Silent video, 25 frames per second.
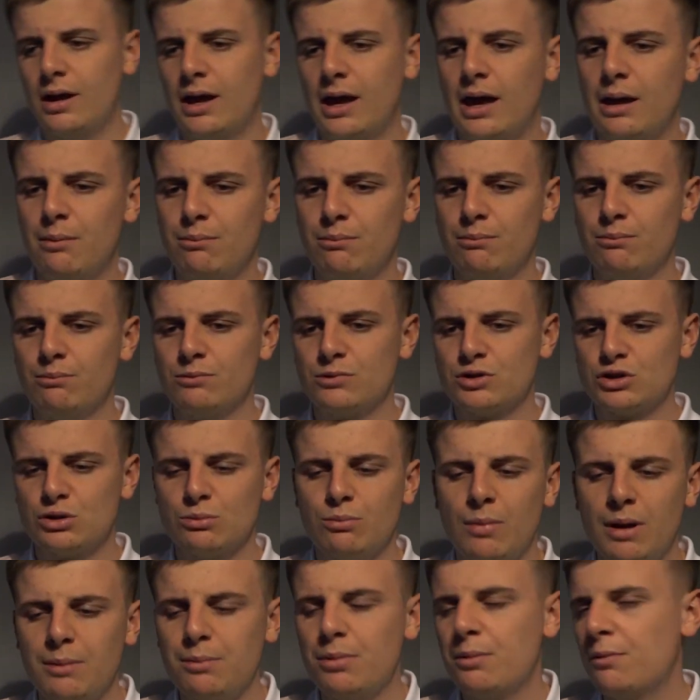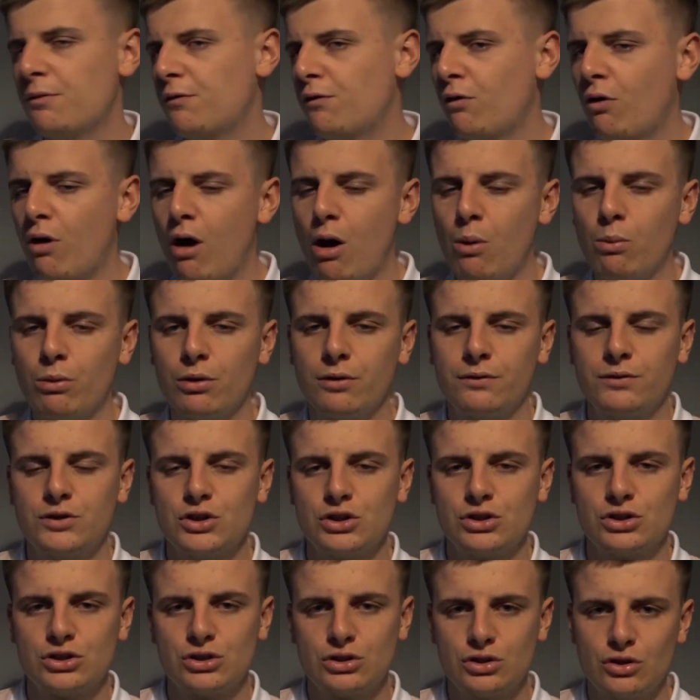And maybe before I would have
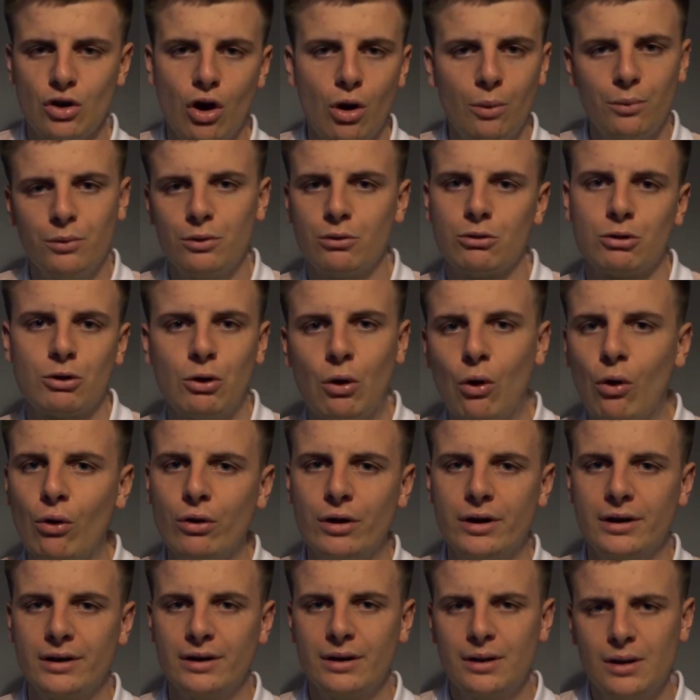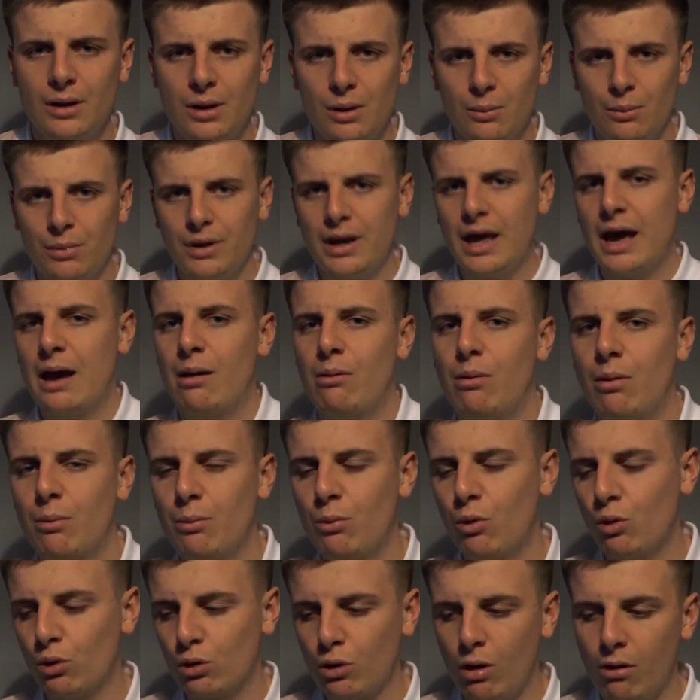just stopped the recording, but now I'm
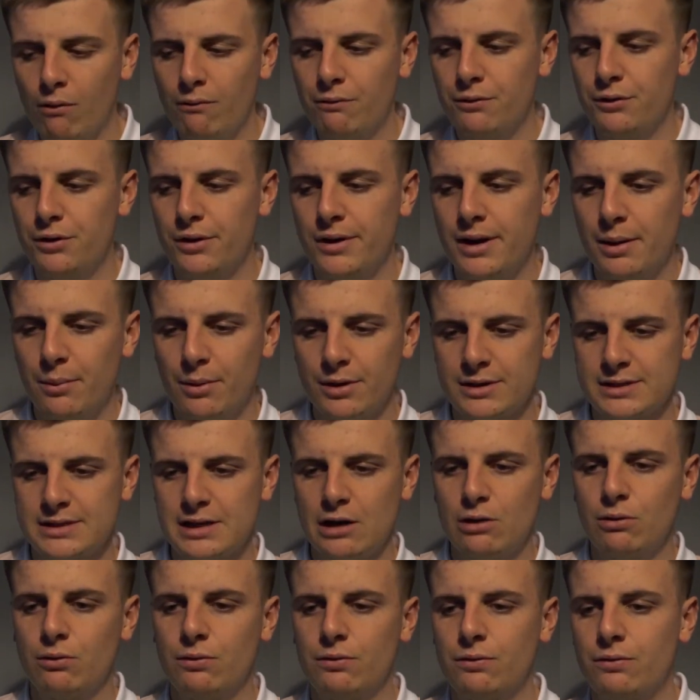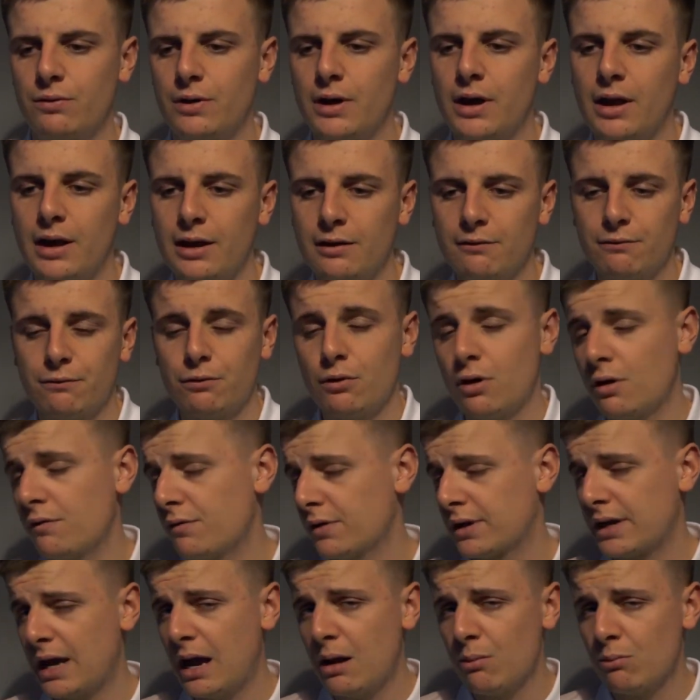more confident in myself in front of
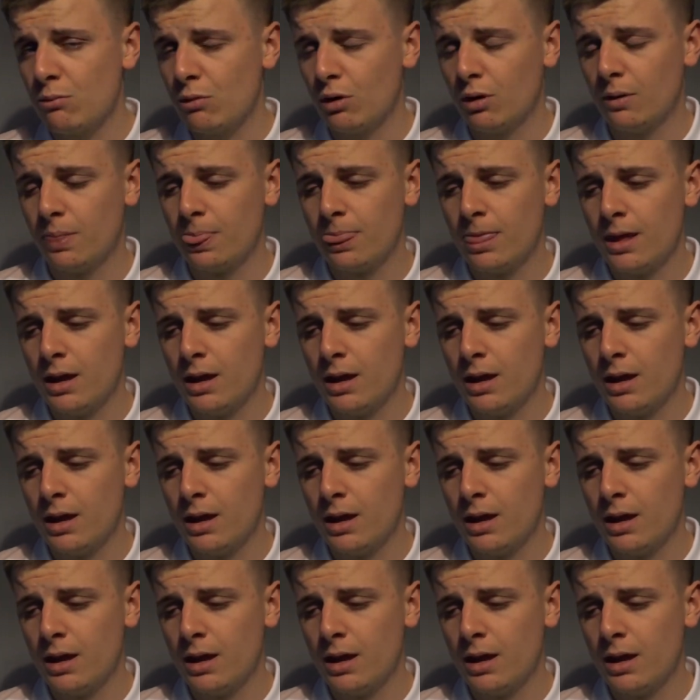a camera.